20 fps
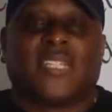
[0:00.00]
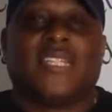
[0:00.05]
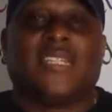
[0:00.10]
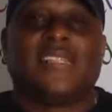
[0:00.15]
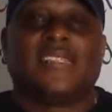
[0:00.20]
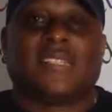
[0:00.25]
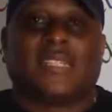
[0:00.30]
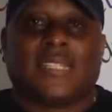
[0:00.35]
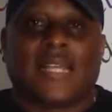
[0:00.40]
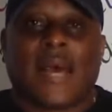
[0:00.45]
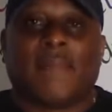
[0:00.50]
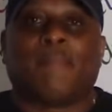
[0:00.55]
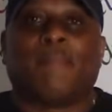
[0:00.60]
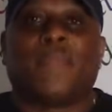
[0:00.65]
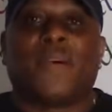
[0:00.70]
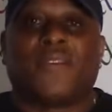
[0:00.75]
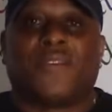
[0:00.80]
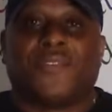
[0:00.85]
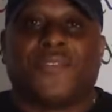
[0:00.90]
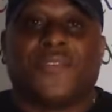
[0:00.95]
He's a lot
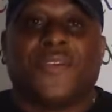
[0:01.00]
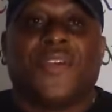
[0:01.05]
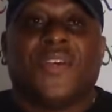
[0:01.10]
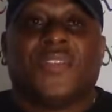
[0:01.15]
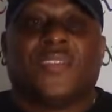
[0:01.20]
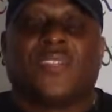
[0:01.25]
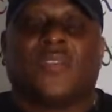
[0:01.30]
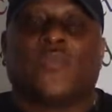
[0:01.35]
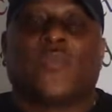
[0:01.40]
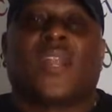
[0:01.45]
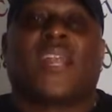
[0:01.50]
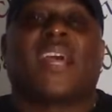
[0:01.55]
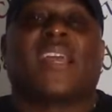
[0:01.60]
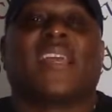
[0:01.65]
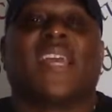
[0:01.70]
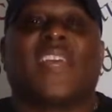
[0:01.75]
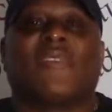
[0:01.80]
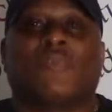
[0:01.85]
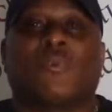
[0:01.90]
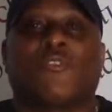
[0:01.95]
better than what I
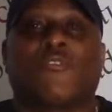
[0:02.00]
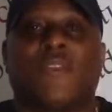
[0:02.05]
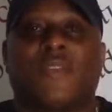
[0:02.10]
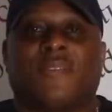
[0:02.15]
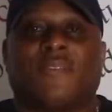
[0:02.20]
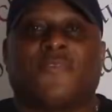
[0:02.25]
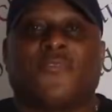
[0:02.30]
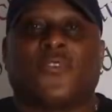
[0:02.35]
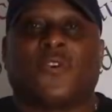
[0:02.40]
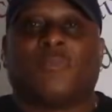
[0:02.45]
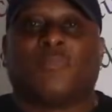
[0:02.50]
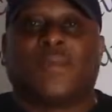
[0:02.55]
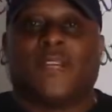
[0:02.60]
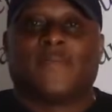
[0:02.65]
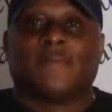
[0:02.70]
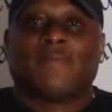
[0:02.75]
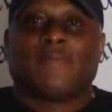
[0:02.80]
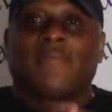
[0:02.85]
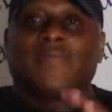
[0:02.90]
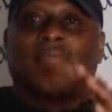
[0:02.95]
gave him credit for,
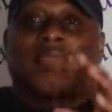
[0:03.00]
but